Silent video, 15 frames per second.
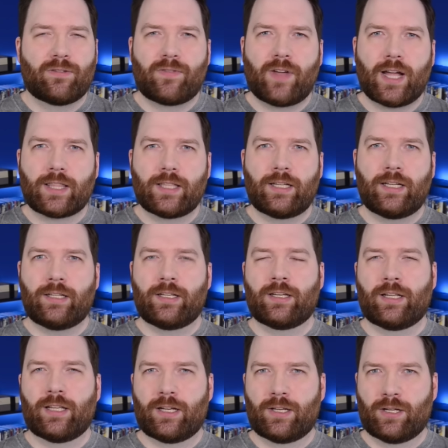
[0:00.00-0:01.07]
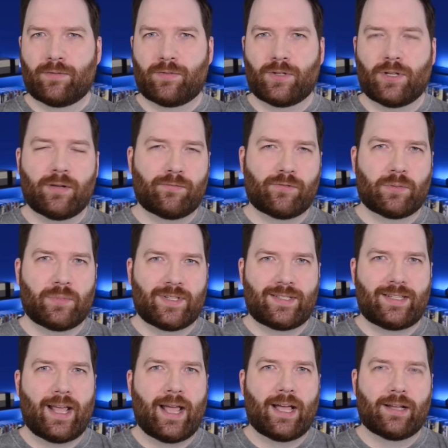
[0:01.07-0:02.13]
the fact that he didn't get enough love from his
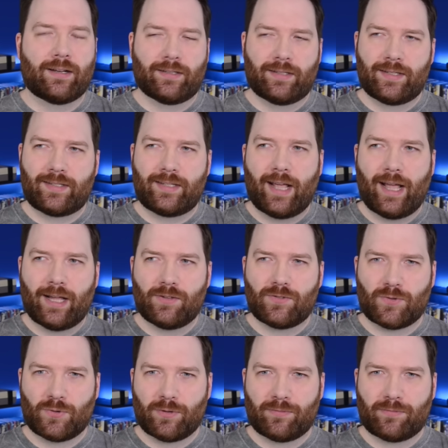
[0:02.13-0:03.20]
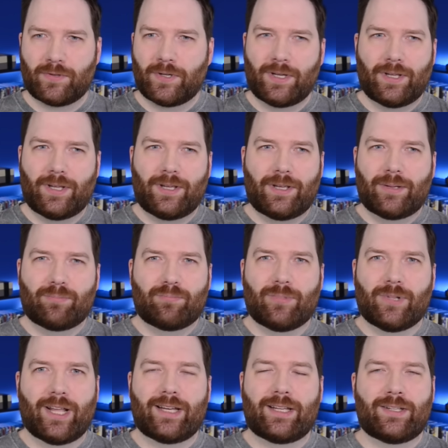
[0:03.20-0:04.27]
dad, and his dad sort of
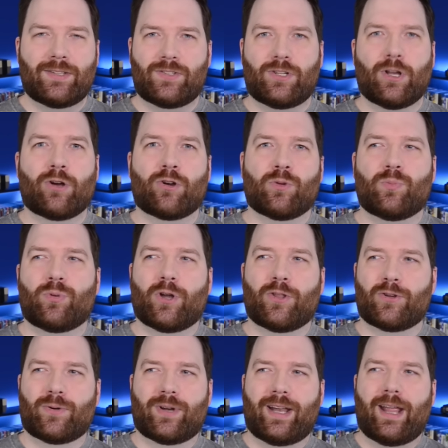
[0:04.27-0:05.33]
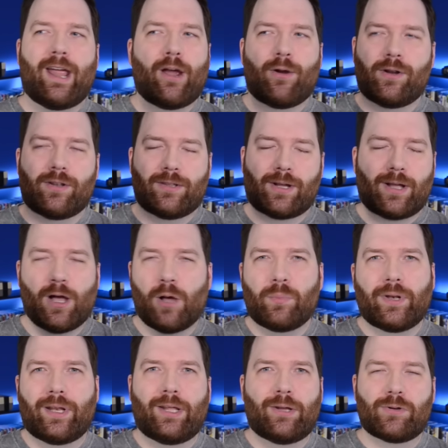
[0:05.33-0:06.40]
let his younger brother inherit the
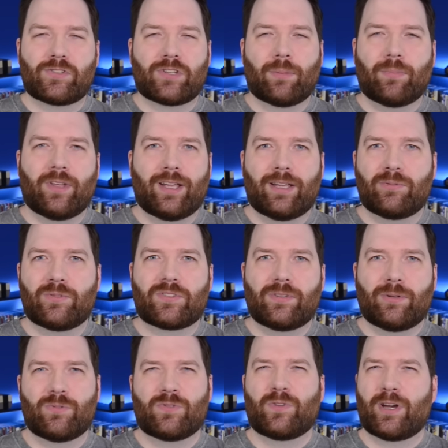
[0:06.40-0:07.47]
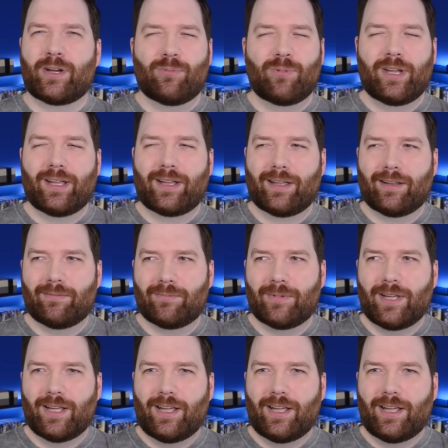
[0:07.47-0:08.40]
company or something. It was it was very weak and